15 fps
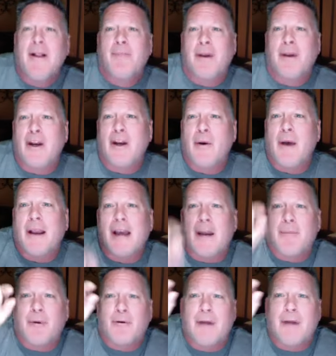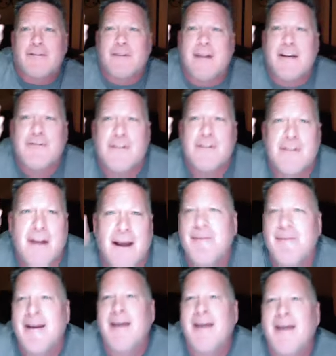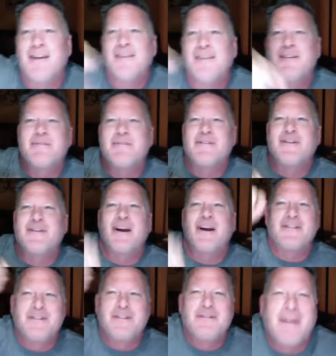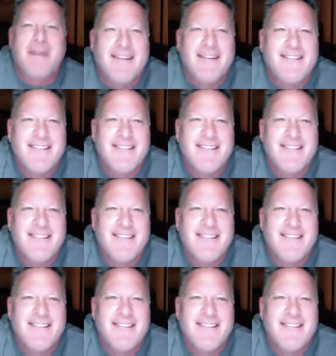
But I know I got a procrastination time. Yeah, there you go, Miss Collins, snooze button.